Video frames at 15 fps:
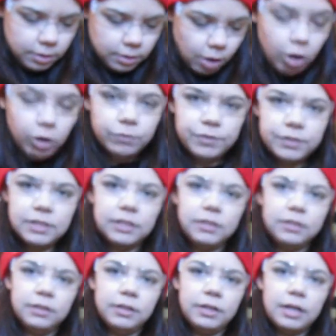all of a
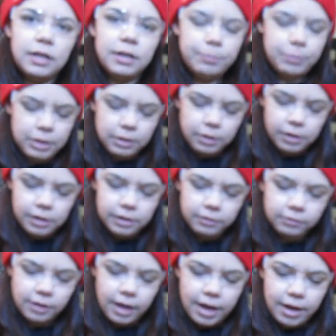sudden
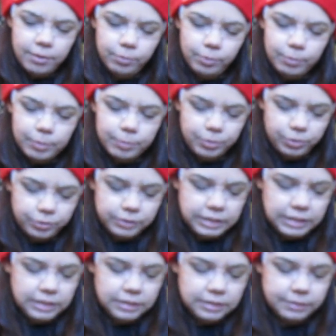because I remember
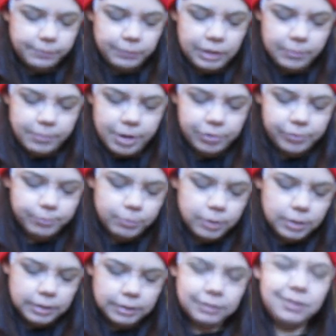seeing something about,
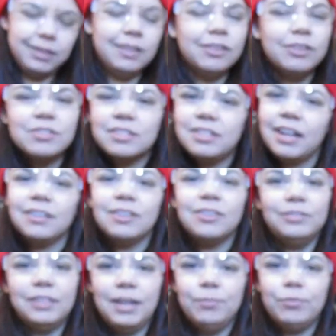uh, and there's a
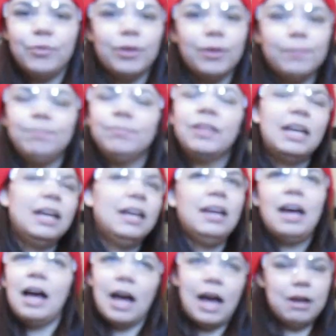technical name for them.
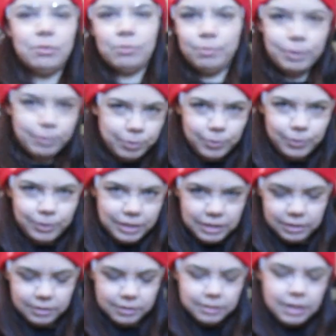I don't remember what it
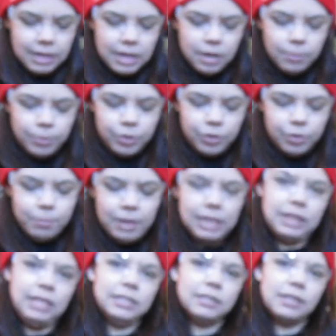is, but you
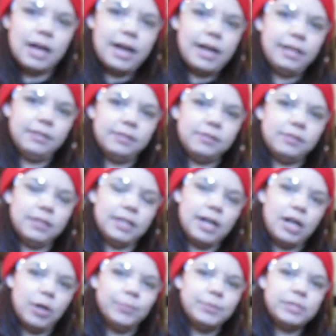make these lines and it
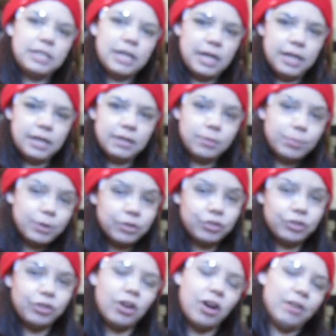helps take the
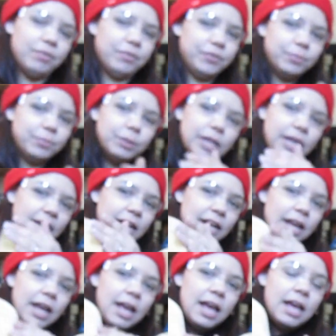pressure off of the
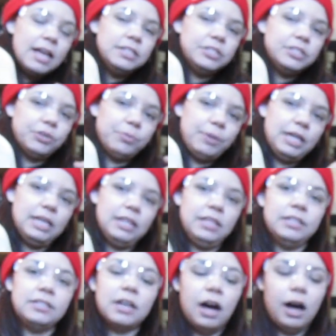blade as you're making
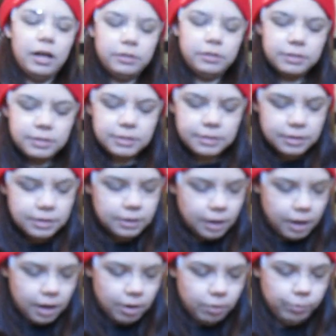these cuts,
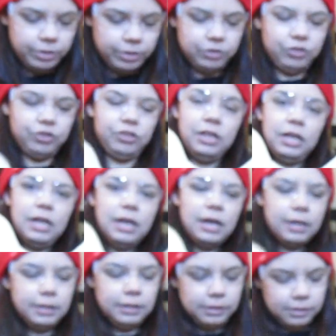uh, which
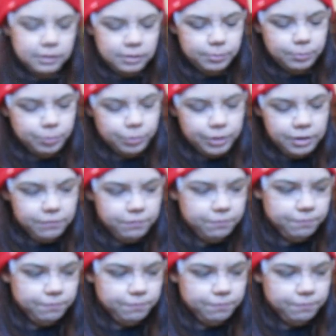I think it did a pretty